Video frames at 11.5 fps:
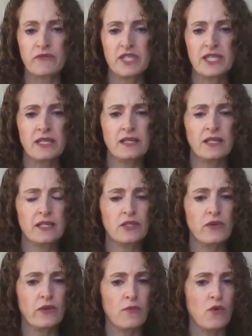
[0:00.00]
facility
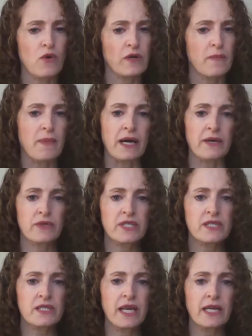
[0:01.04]
till they're more at a
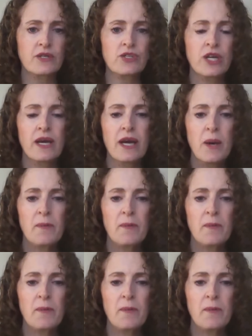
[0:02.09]
moderate stage,